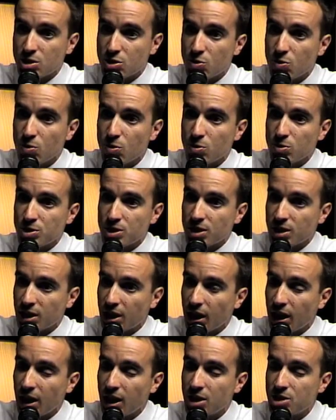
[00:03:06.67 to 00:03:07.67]
schools
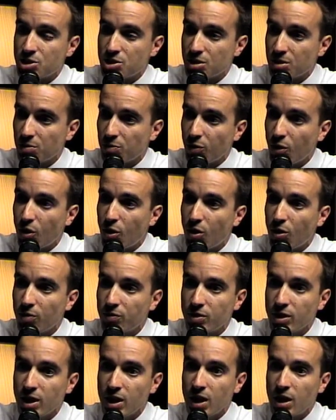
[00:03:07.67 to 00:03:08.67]
engaged,
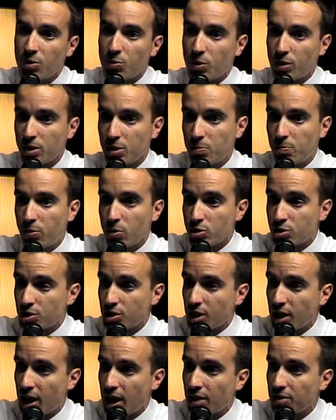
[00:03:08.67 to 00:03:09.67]
involved, and really
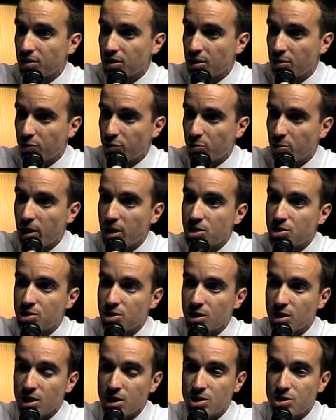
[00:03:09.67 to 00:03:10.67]
pushing out the
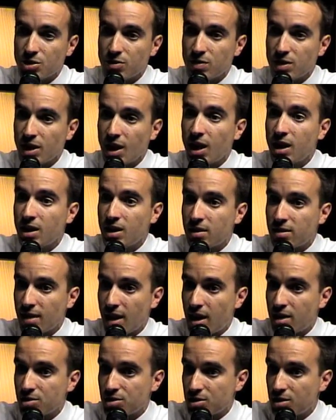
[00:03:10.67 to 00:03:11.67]
information to each of the
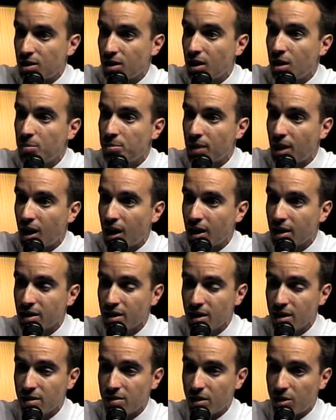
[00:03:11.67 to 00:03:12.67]
80,000 alumni
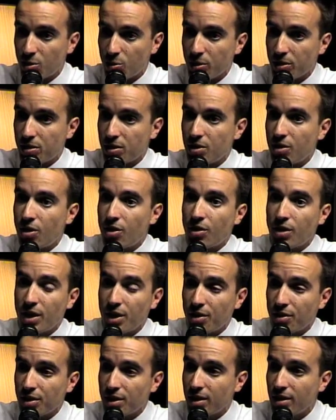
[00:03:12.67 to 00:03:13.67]
that are within our
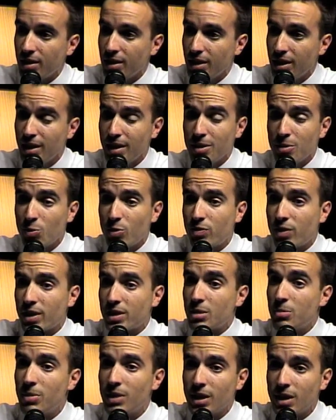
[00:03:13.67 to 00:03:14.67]
area. We've
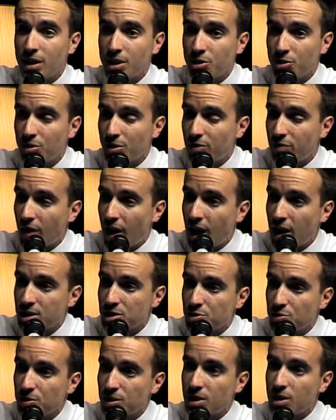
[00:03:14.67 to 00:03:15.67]
got the Millennial
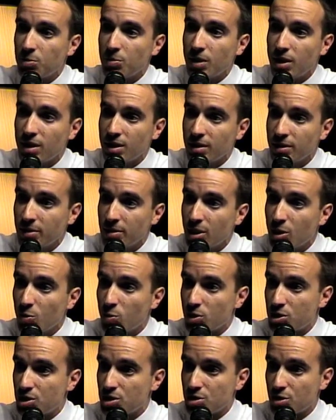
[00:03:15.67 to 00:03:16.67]
Advisory Committee,
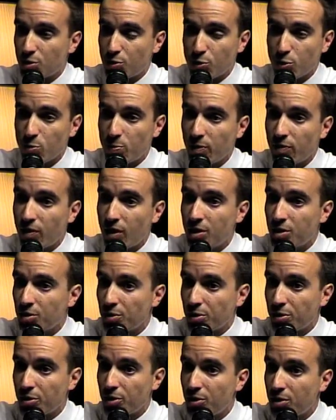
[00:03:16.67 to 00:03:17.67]
which is a group of under
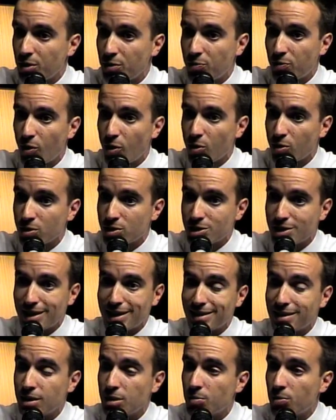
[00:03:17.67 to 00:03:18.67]
30 folks
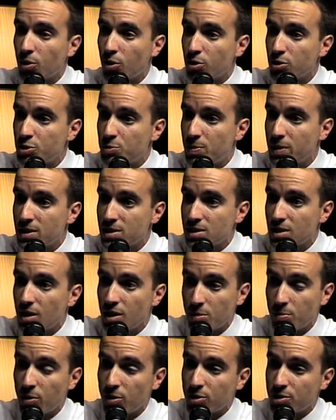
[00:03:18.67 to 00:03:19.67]
like the
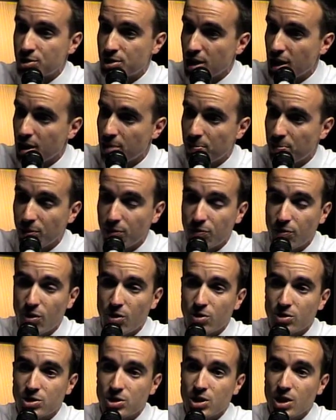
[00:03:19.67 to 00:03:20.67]
Emerge Tampa
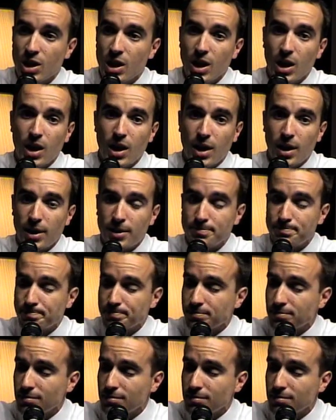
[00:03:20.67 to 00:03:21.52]
folks. A